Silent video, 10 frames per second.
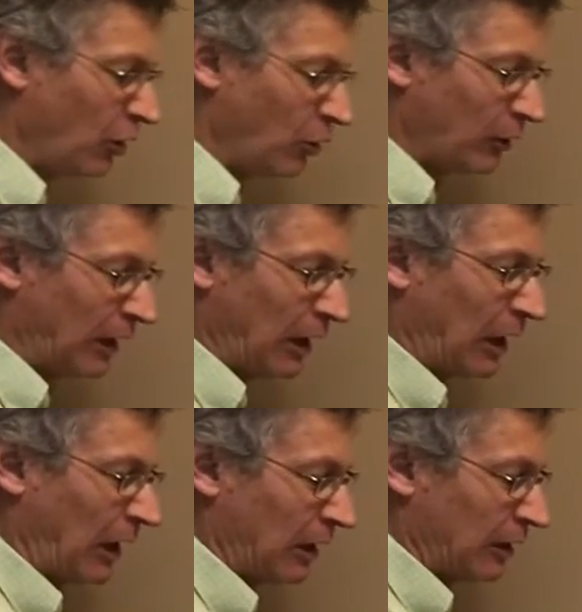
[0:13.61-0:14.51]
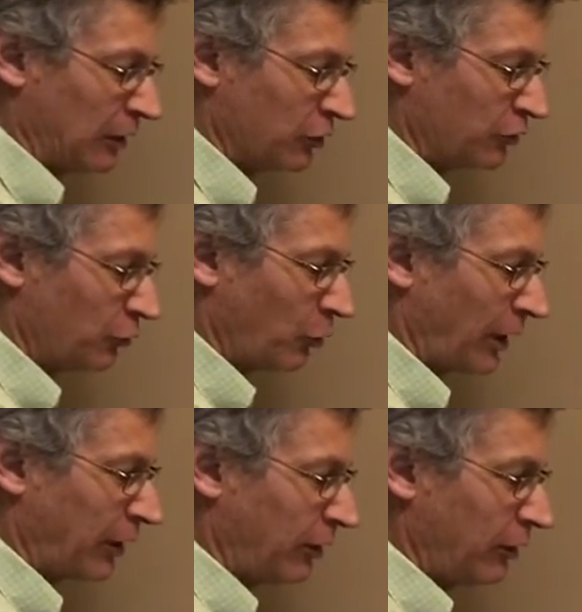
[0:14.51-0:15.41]
Okay, here's a
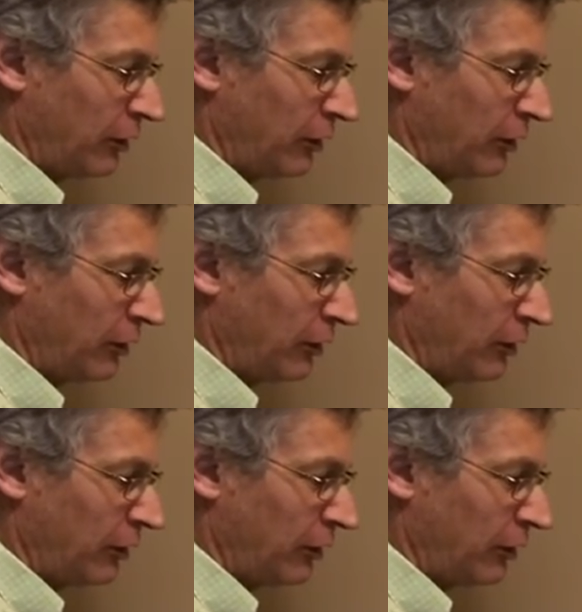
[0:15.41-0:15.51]
wire.